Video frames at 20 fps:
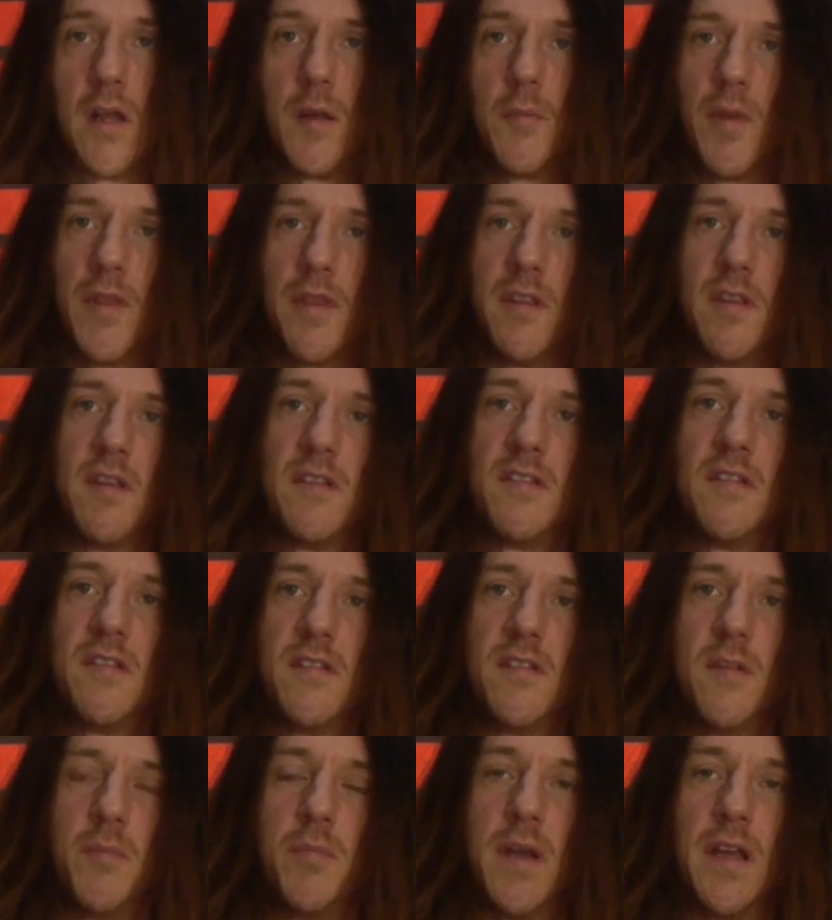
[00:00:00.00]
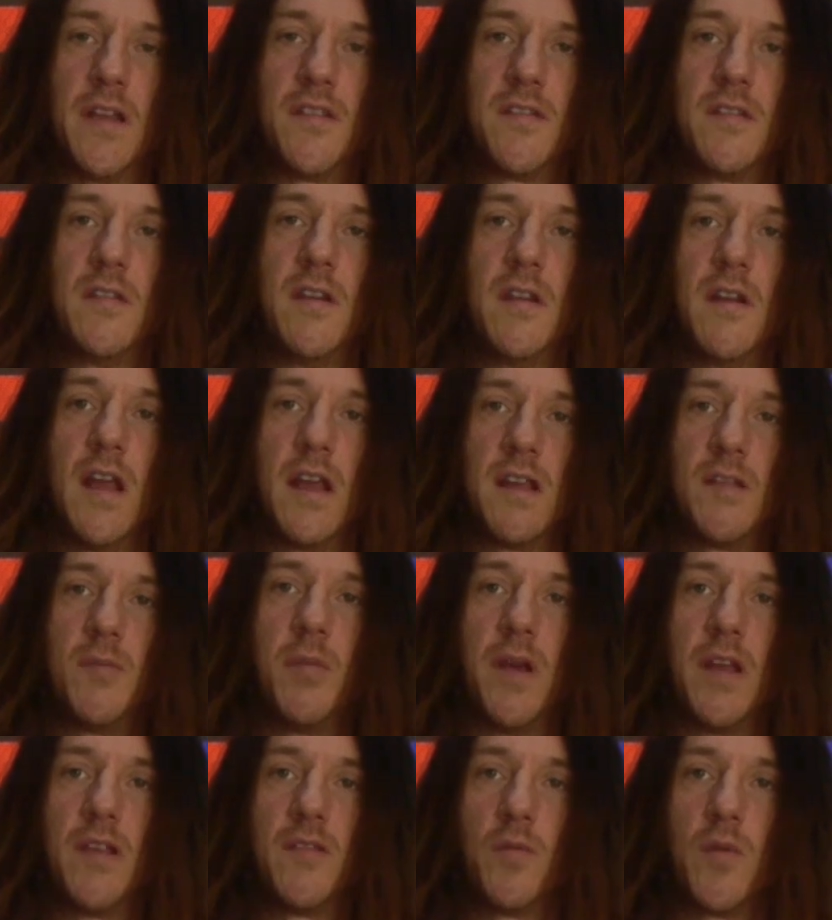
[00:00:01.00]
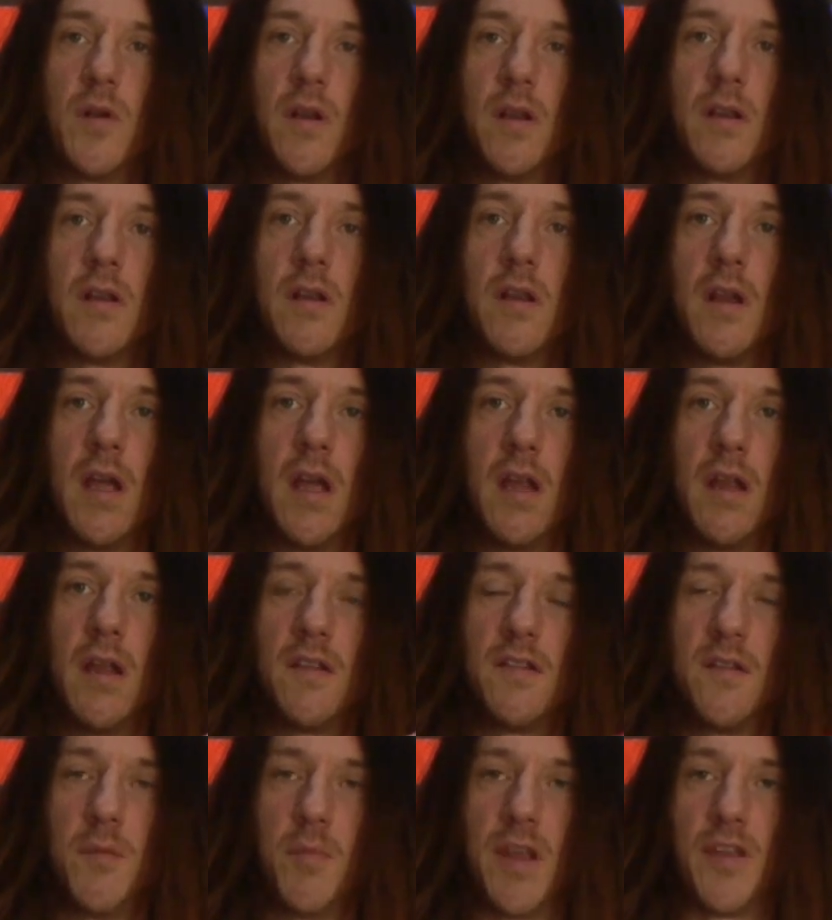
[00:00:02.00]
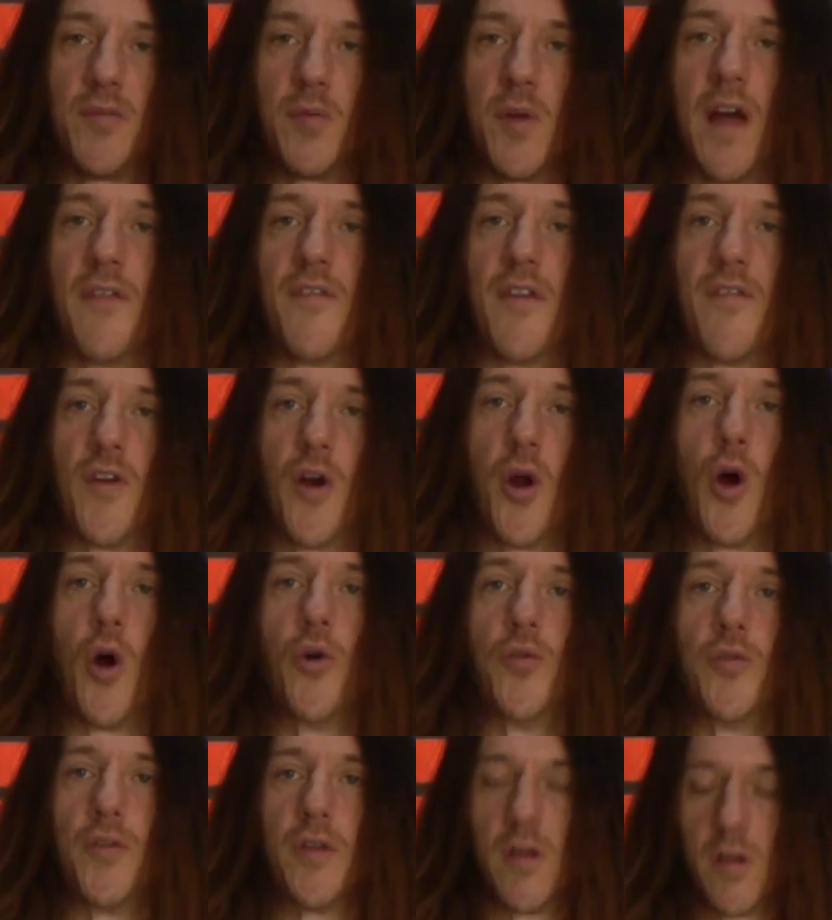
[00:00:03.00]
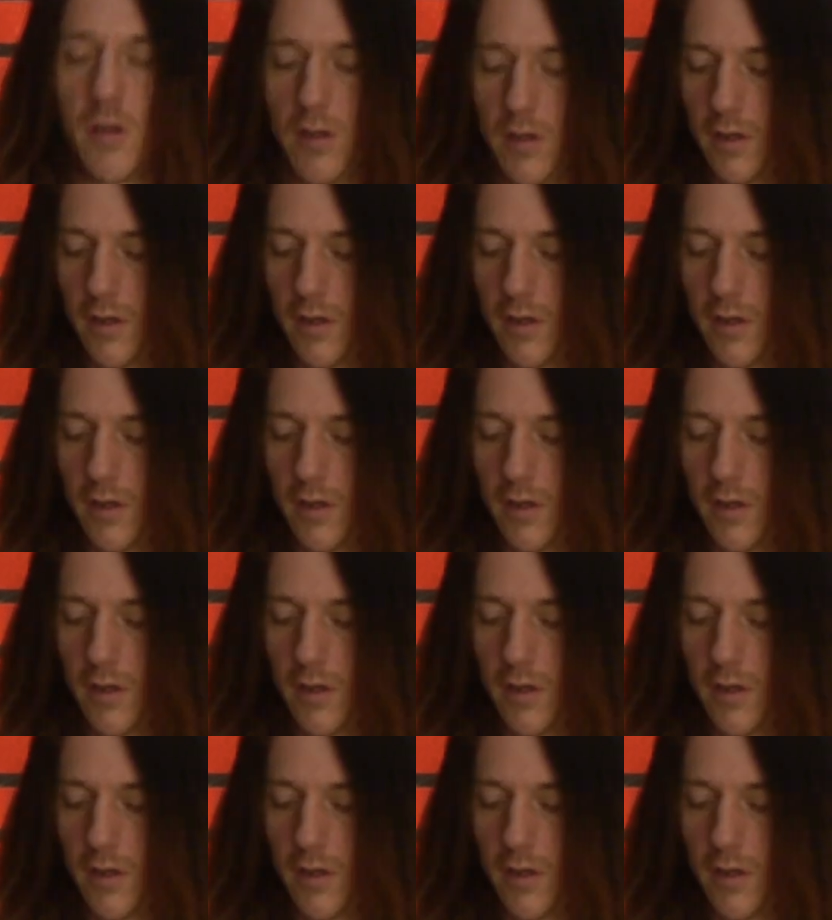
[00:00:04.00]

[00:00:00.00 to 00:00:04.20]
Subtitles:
But this is the next best one, and it's the best one I've ever owned.